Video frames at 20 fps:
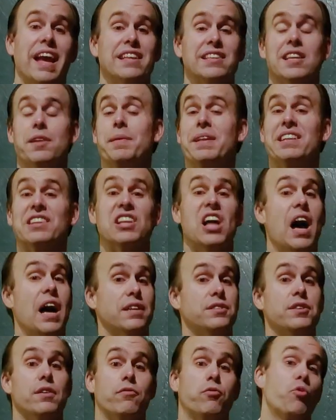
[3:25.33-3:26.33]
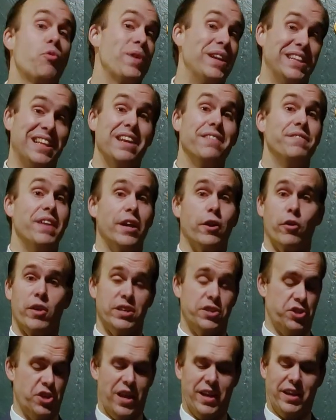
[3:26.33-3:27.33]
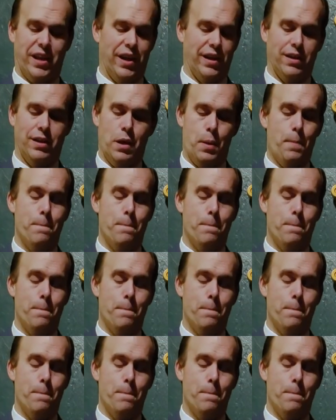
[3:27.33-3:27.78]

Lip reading: It's going to be lots of really vigorous shaking.